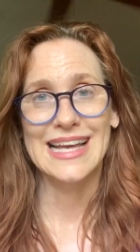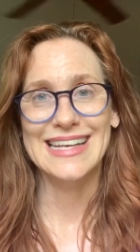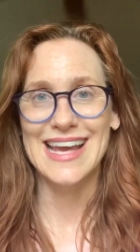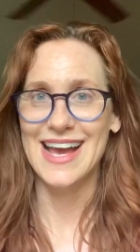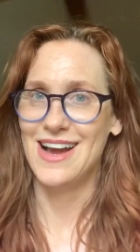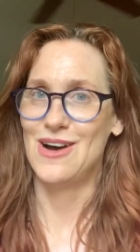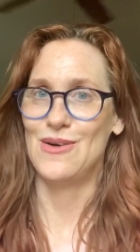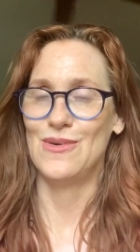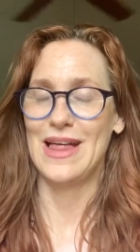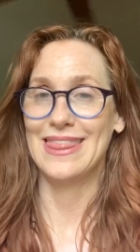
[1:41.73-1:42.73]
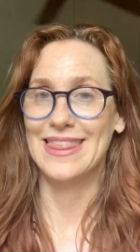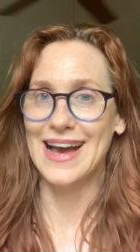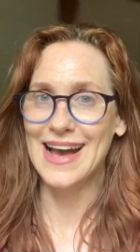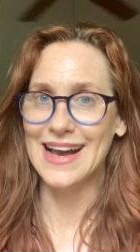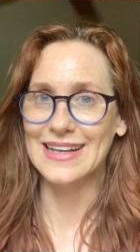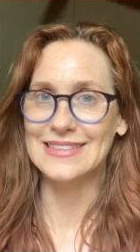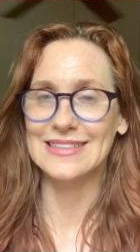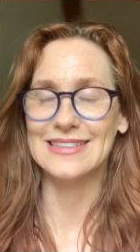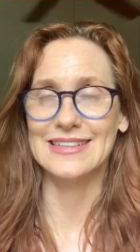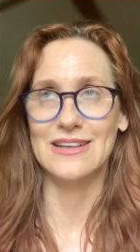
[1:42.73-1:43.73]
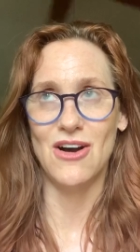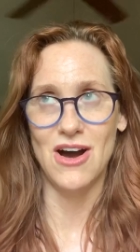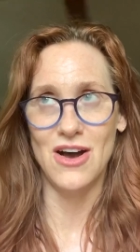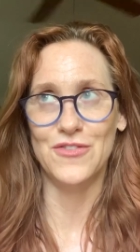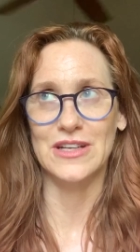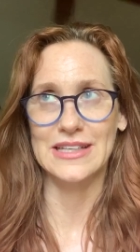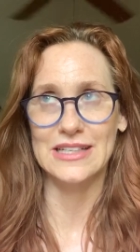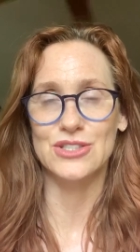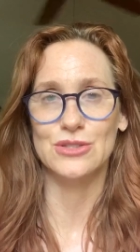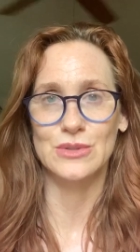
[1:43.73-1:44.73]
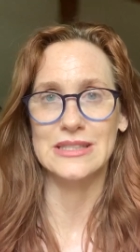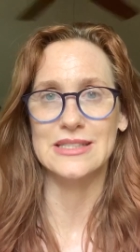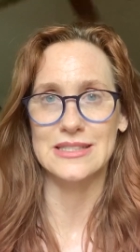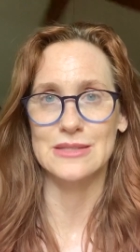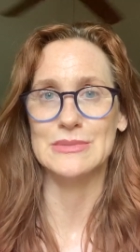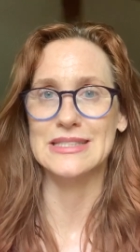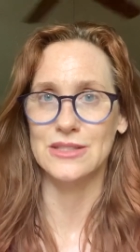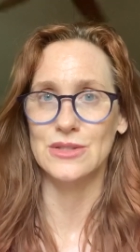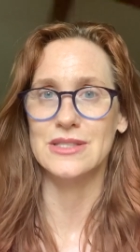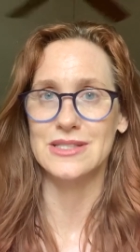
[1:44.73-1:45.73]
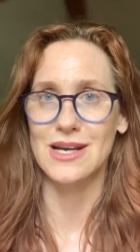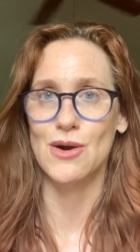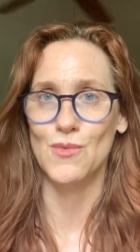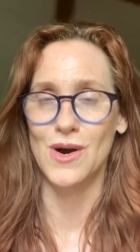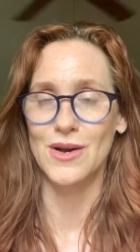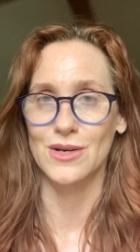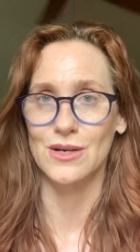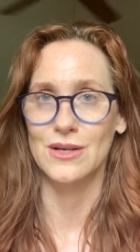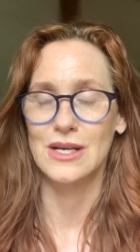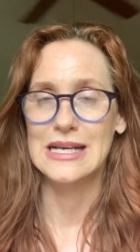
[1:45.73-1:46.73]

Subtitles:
Now, that can often get you into some serious hot water,